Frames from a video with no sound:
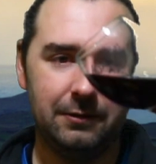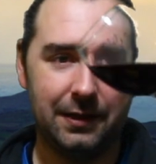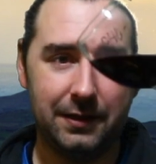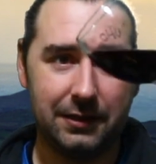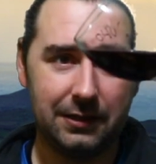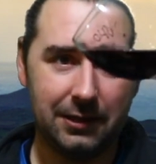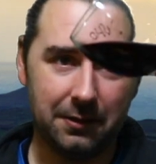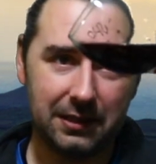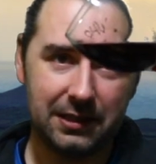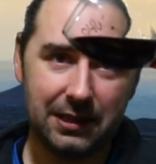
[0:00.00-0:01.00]
And this is no
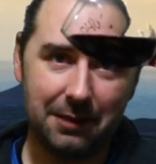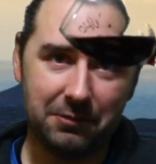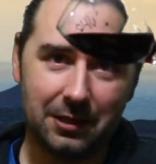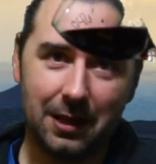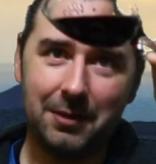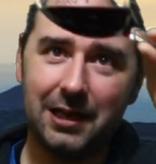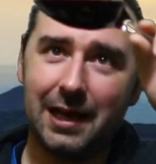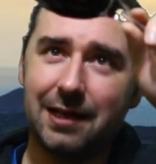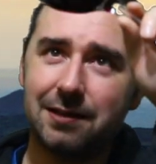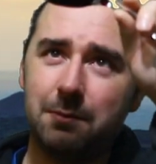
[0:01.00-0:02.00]
exception. I mean, it
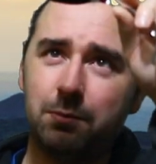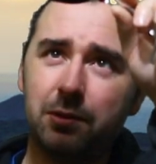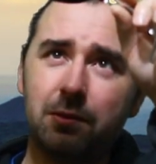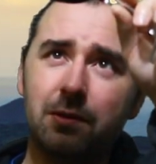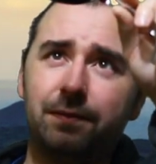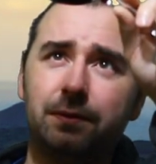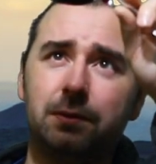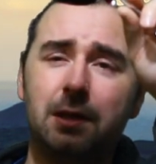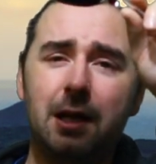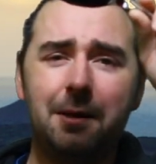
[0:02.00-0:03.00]
has a
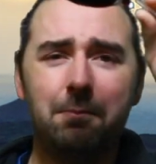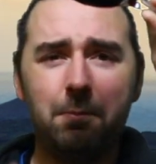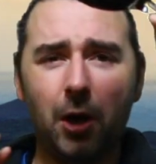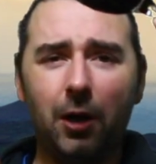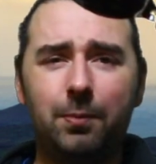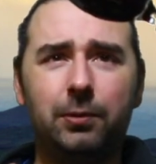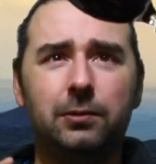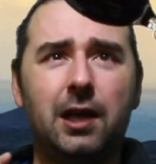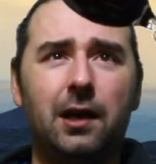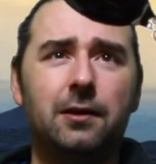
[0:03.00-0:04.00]
beautiful
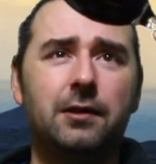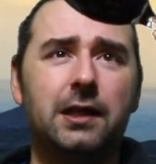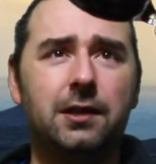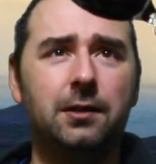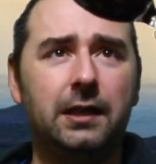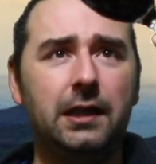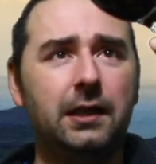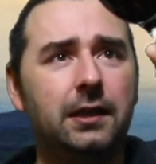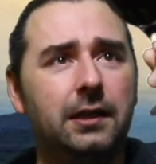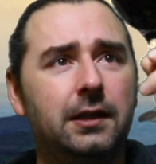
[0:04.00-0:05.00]
purple colouring to it.
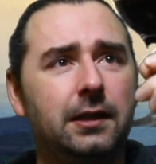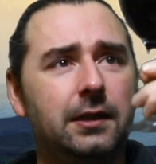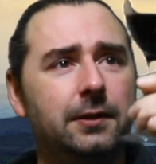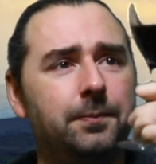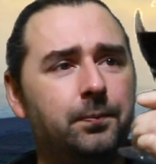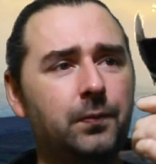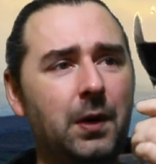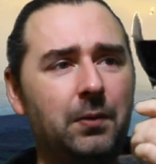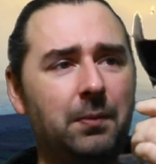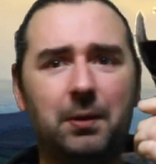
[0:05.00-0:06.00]

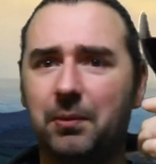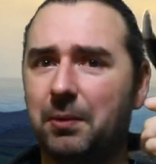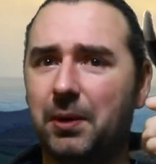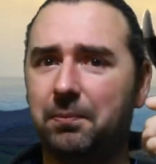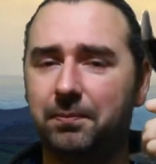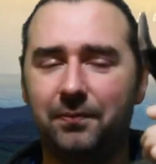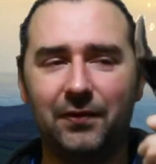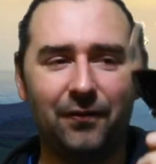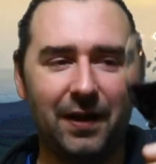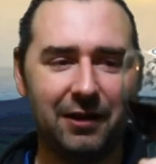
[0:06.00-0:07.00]
Nom nom nom nom nom.
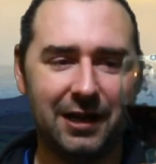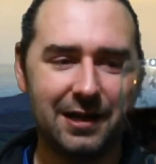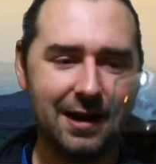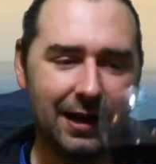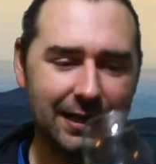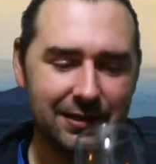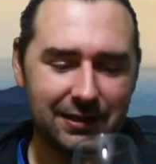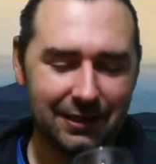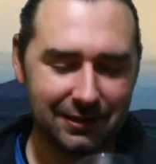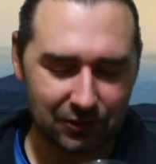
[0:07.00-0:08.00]
Very nice.
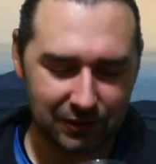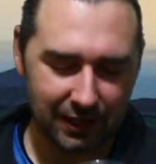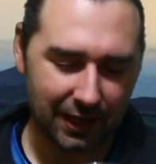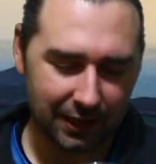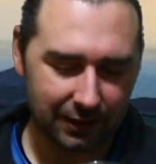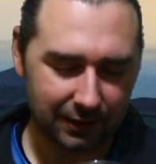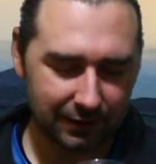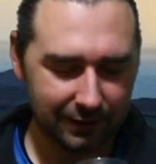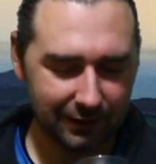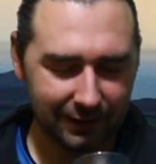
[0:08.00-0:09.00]
It is dark.
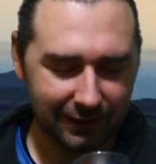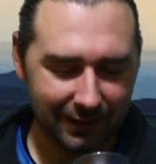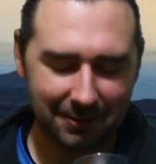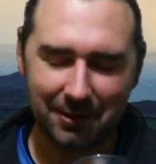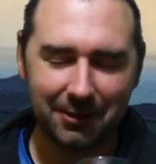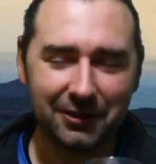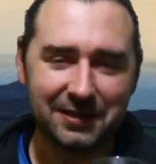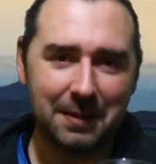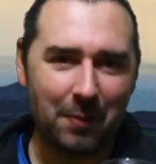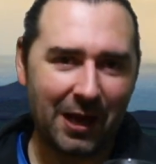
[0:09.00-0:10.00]
I'm going to
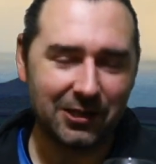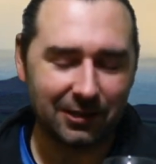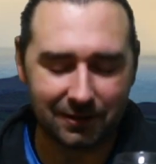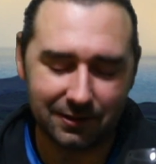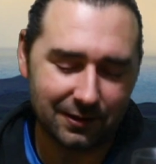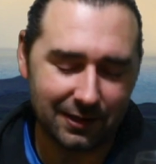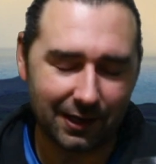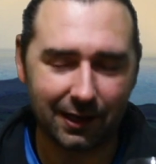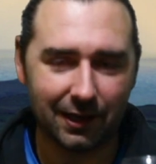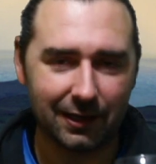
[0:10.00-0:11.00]
say pendulous because
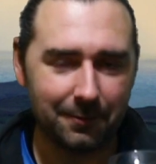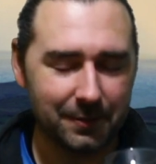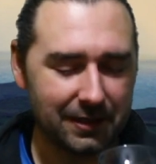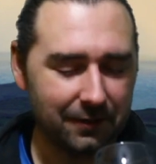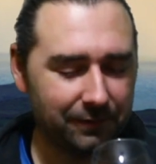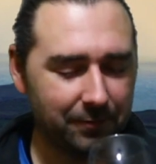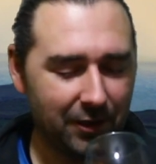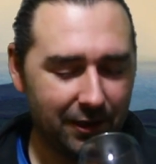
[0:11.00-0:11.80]
I can't help myself.